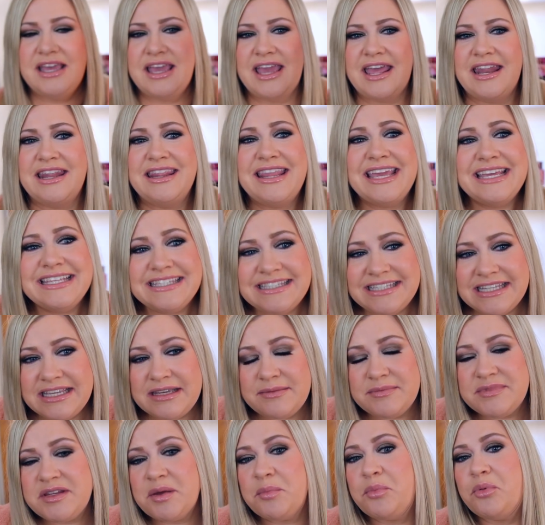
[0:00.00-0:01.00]
and they
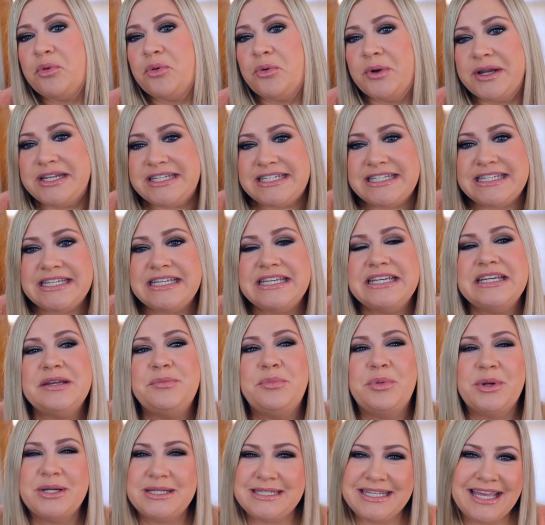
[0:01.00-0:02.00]
seemed pretty,
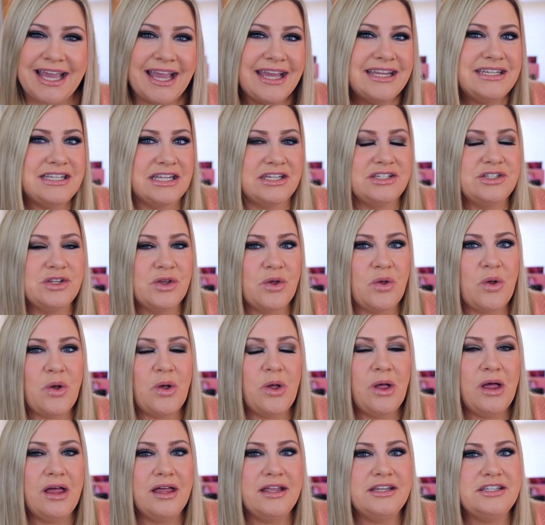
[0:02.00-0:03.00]
pretty
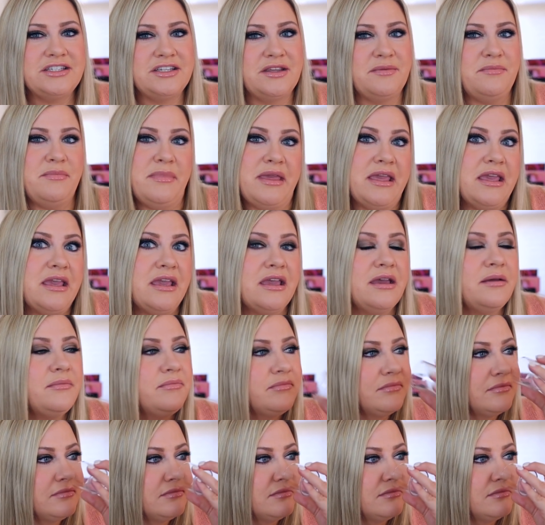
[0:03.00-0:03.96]
identical to me